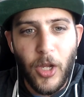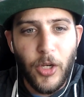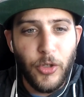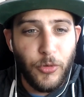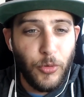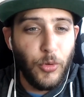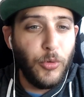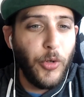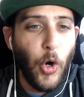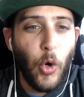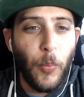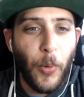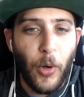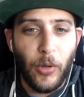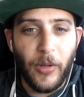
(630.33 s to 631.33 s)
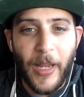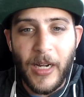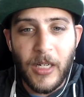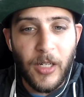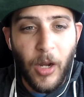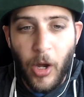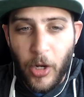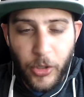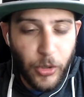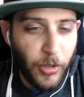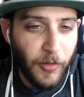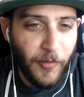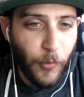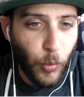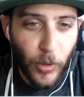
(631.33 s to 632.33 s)
Drew Dober landed
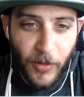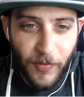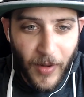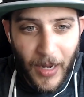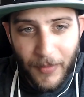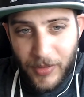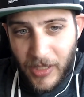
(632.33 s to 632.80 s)
145